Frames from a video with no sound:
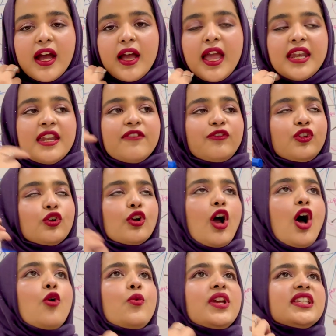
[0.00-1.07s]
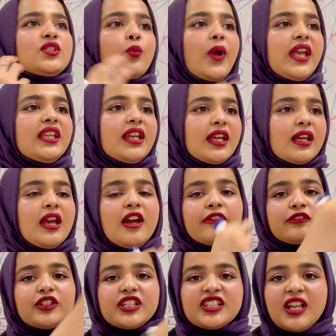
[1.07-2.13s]
And if you're always waiting
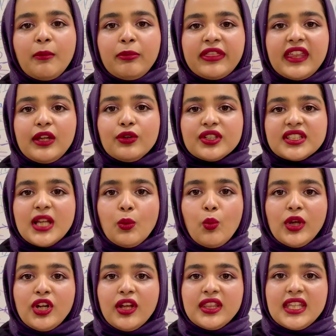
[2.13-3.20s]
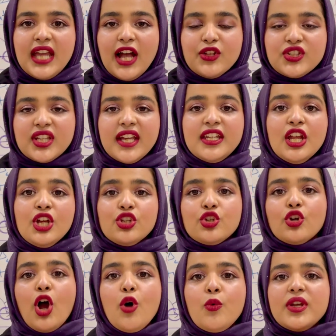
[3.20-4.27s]
for something or someone on the outside, you're
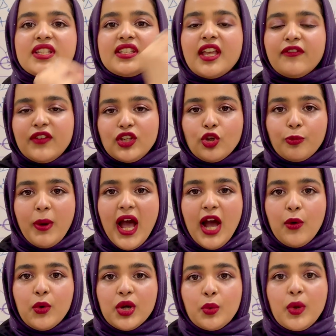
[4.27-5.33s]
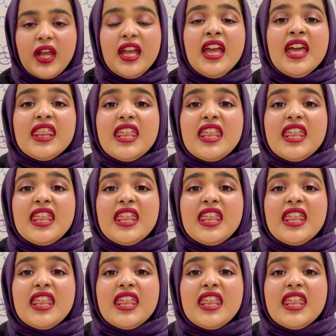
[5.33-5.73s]
always giving your power away.